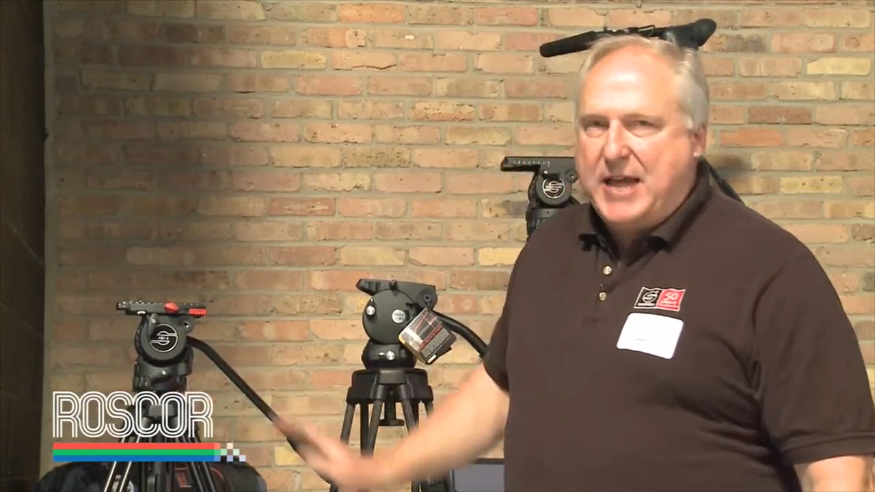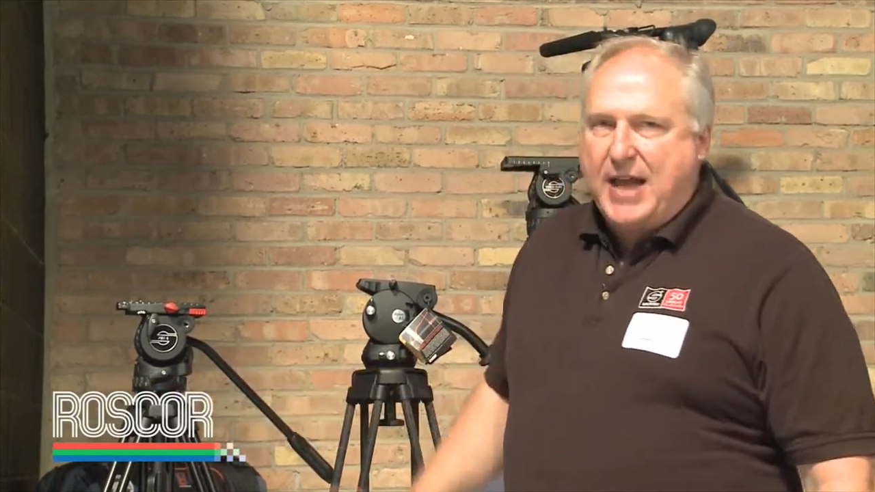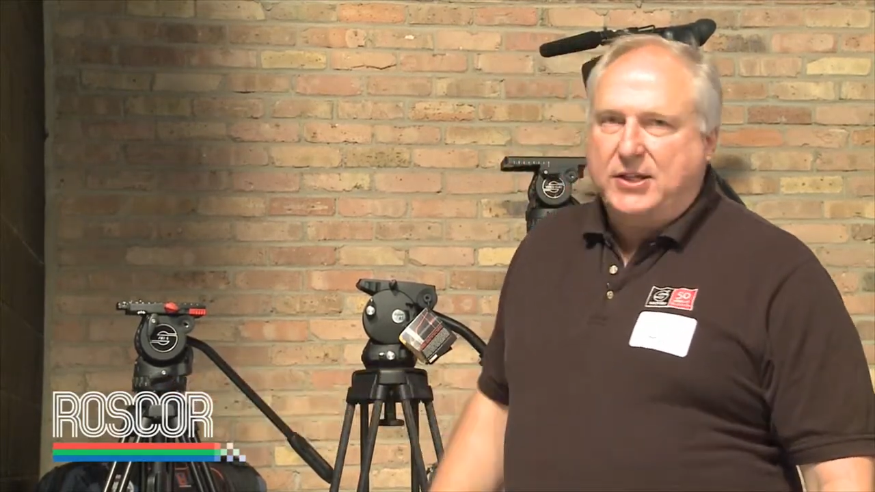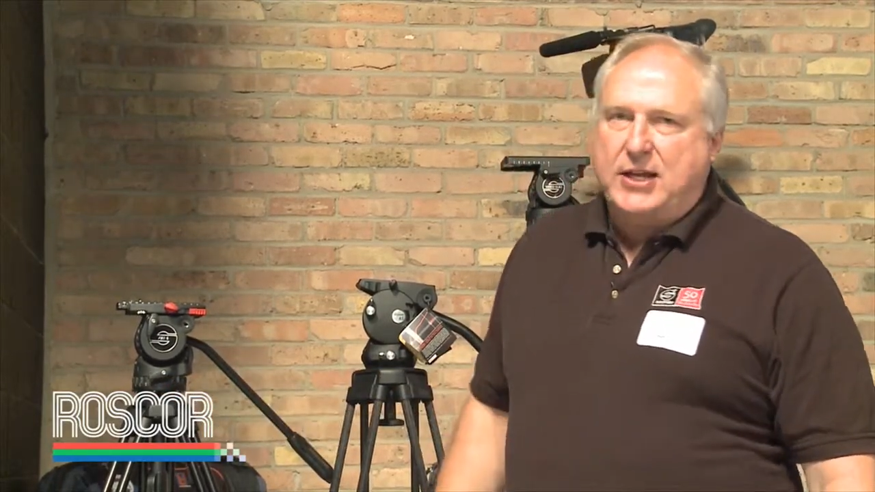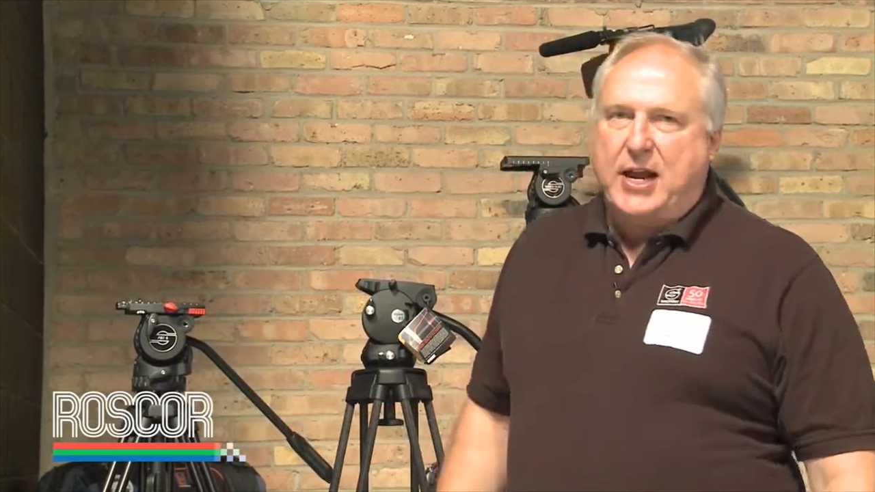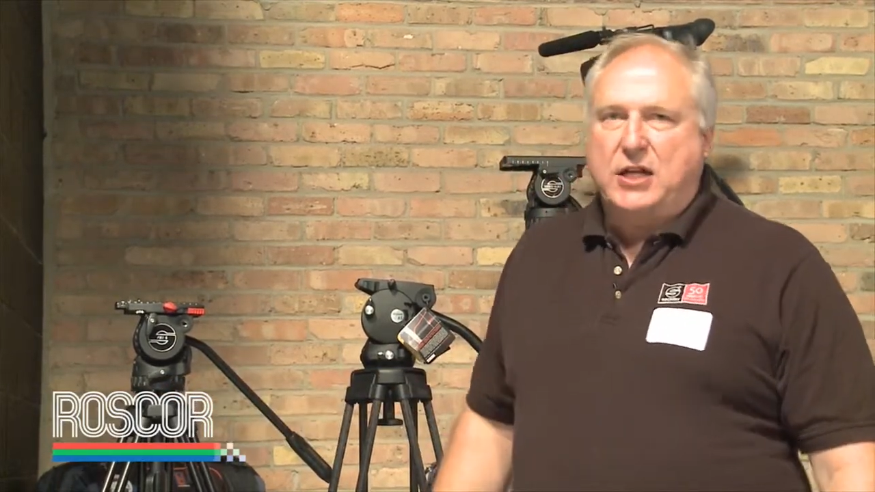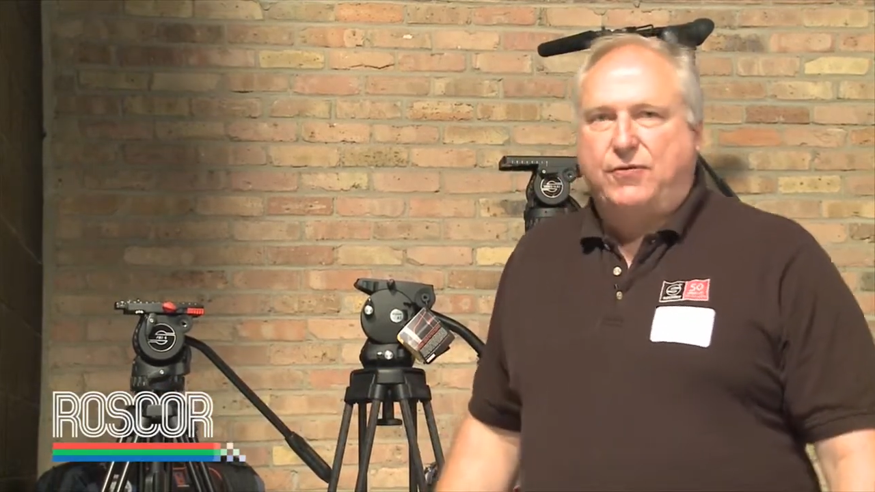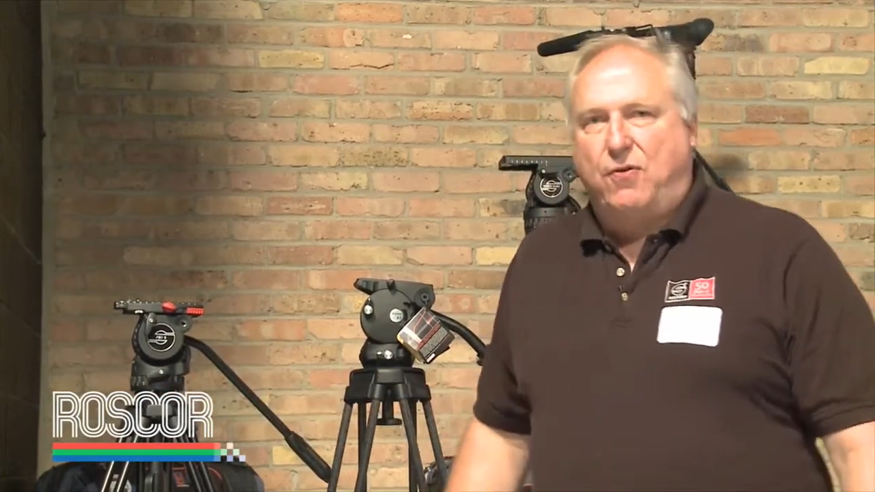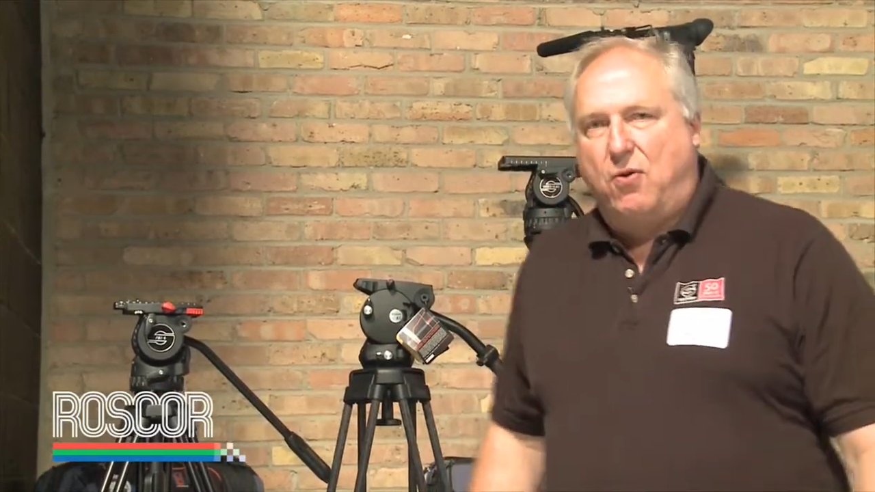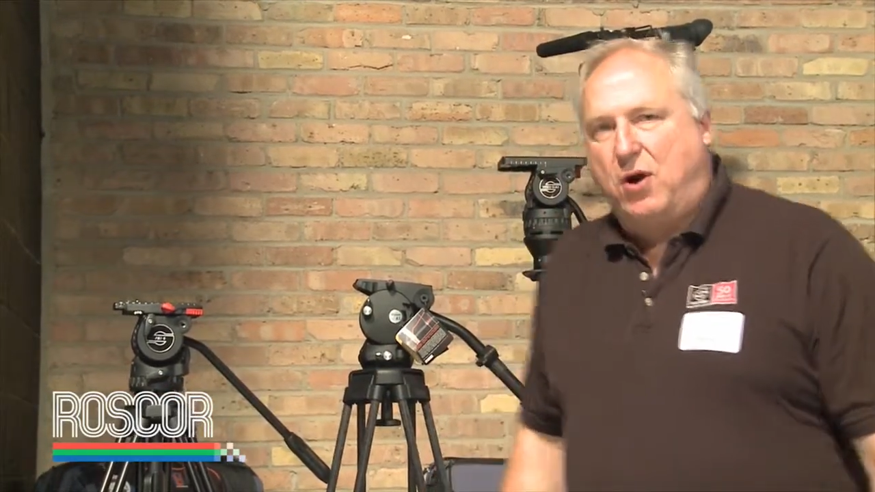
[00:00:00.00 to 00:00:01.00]
10
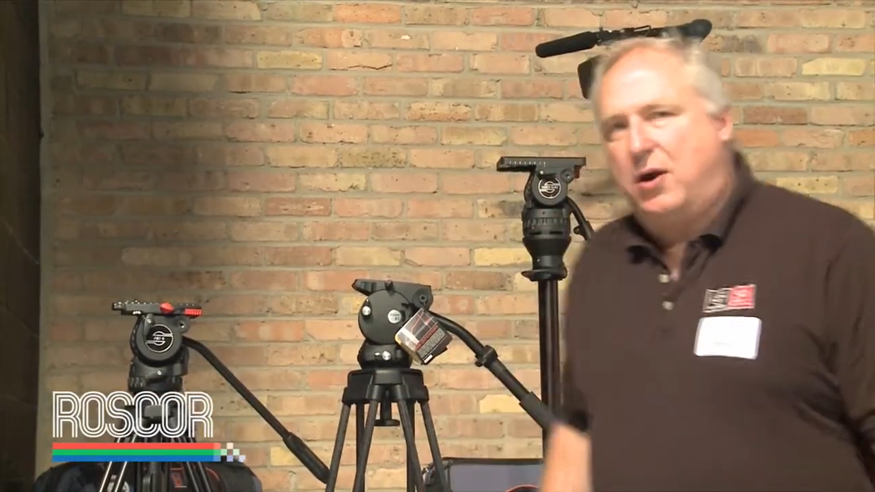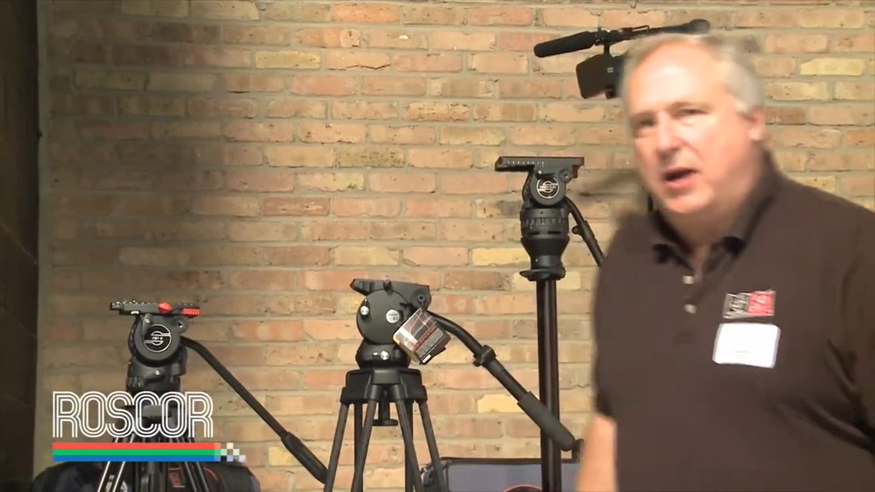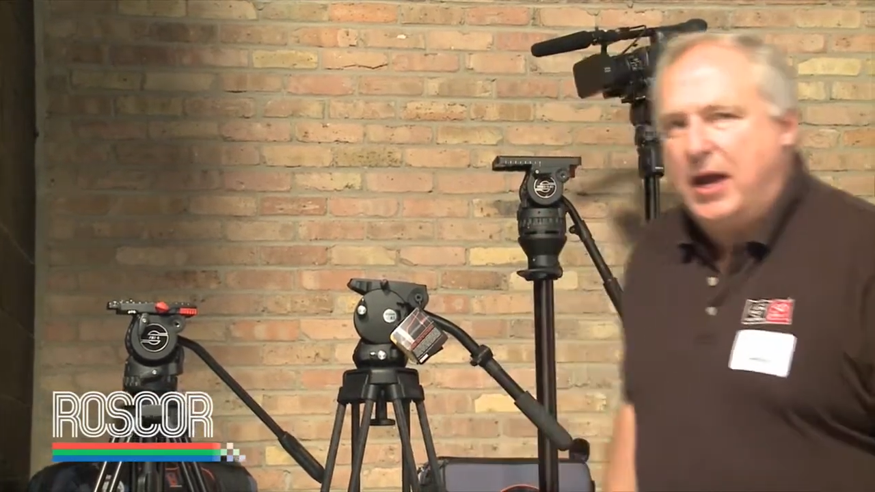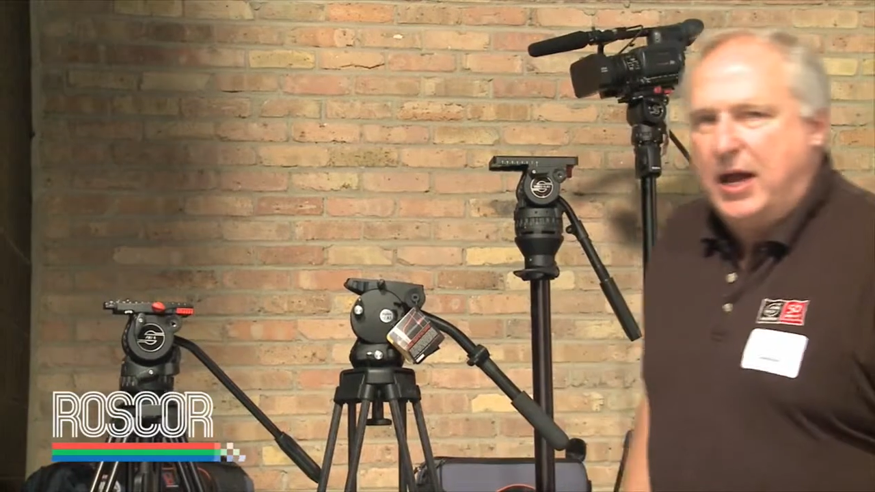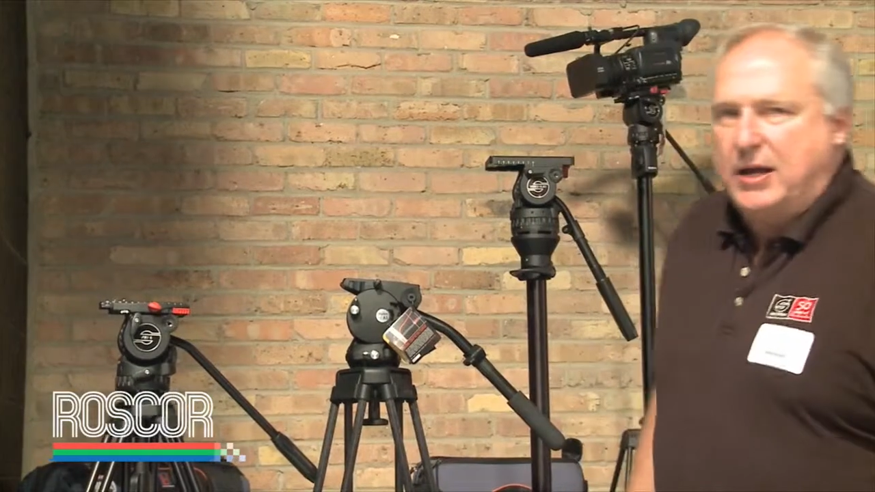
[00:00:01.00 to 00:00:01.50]
settings for